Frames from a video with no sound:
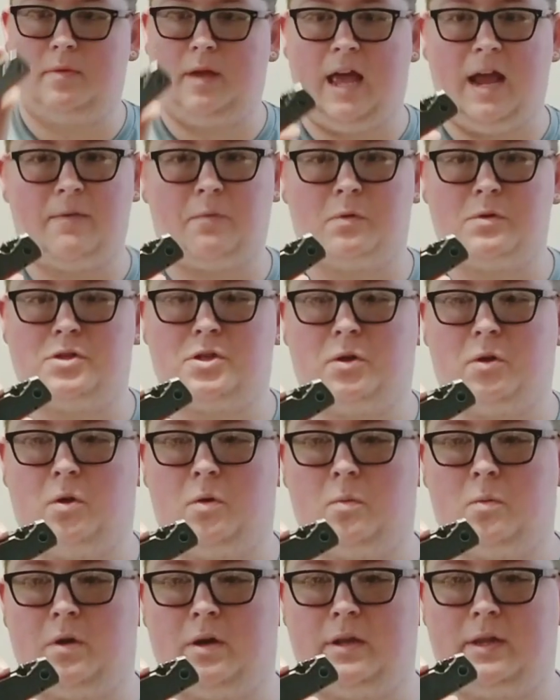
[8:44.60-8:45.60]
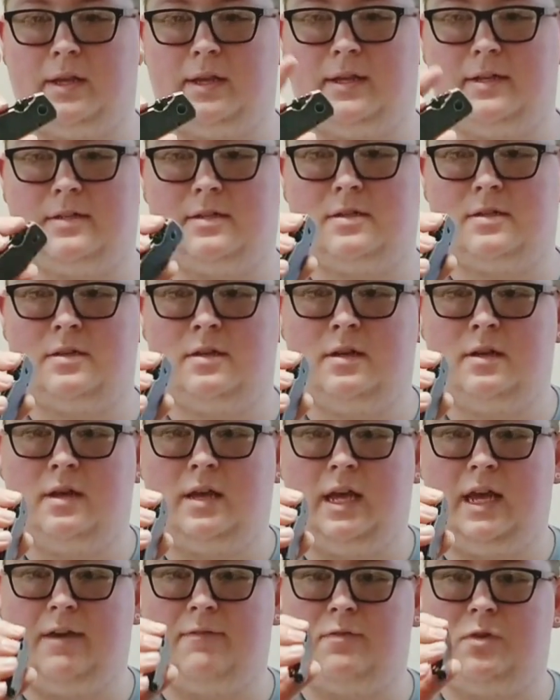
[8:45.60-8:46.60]
Everyone should own one of these
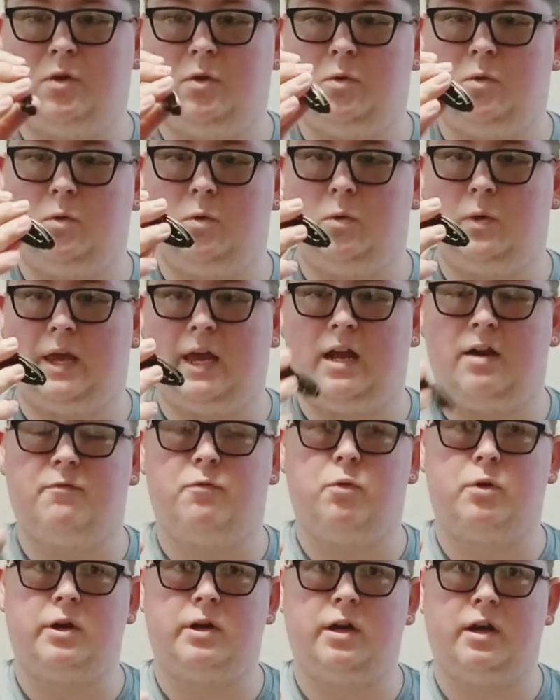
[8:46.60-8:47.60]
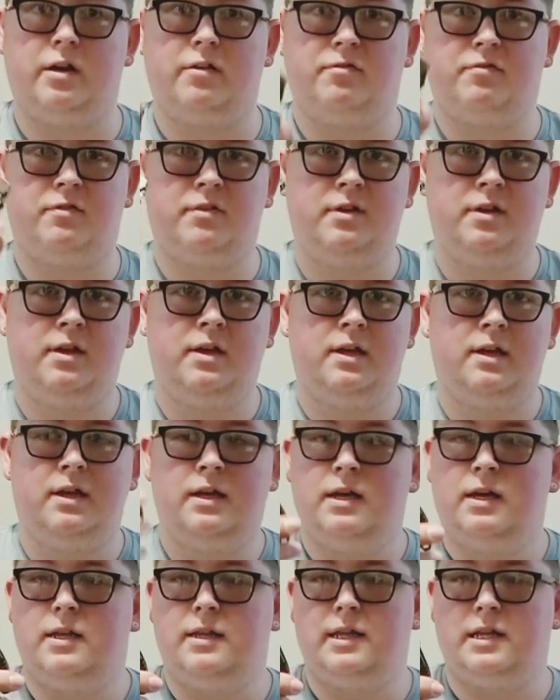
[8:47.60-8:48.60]
if you can't afford a knife.
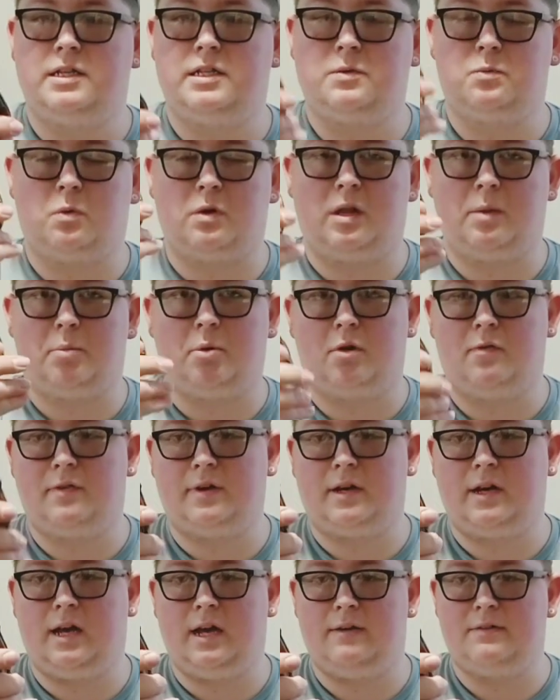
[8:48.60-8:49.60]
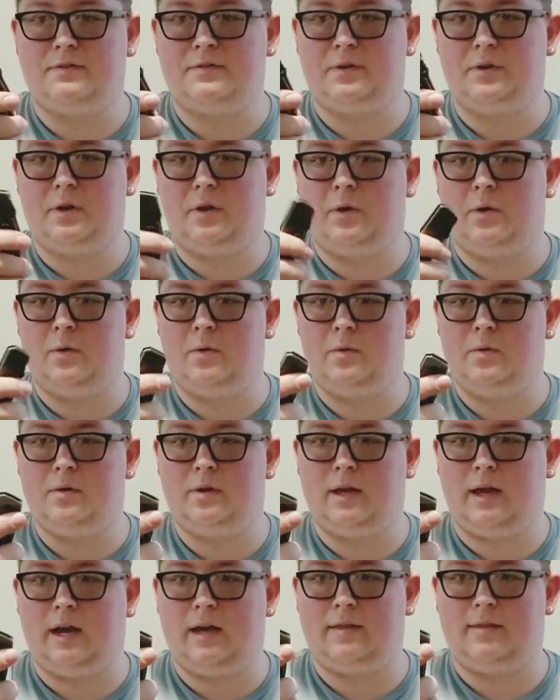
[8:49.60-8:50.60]
This is one of the perfect knives for you to
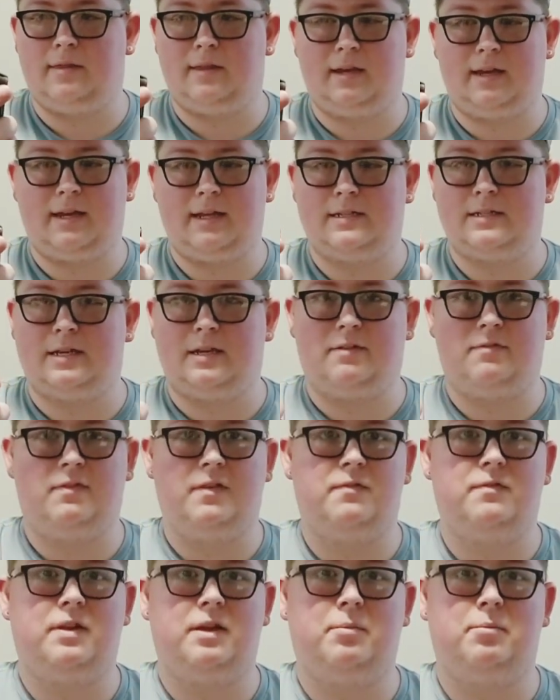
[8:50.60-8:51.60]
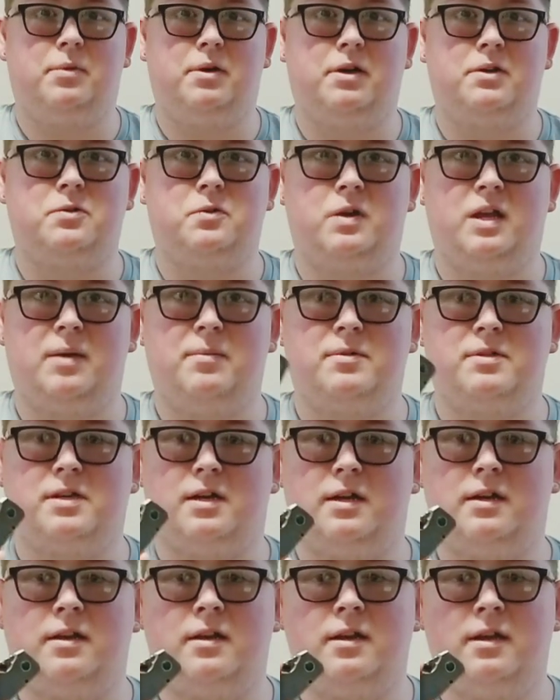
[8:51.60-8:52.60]
own. I think it's like $15 on
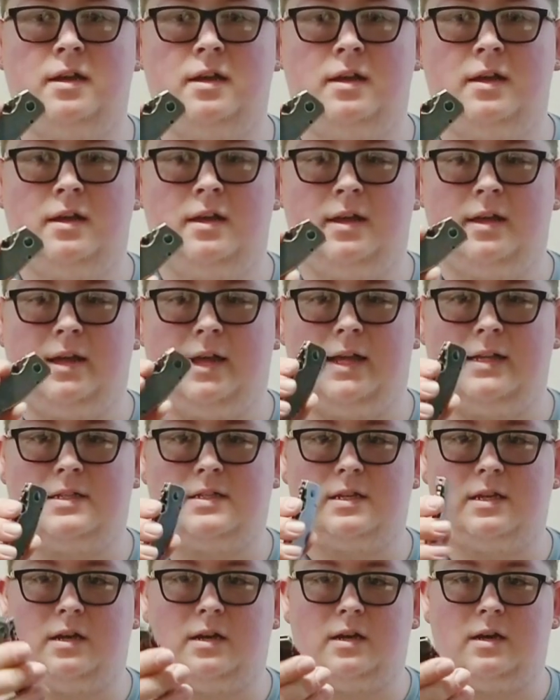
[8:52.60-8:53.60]
Amazon. It's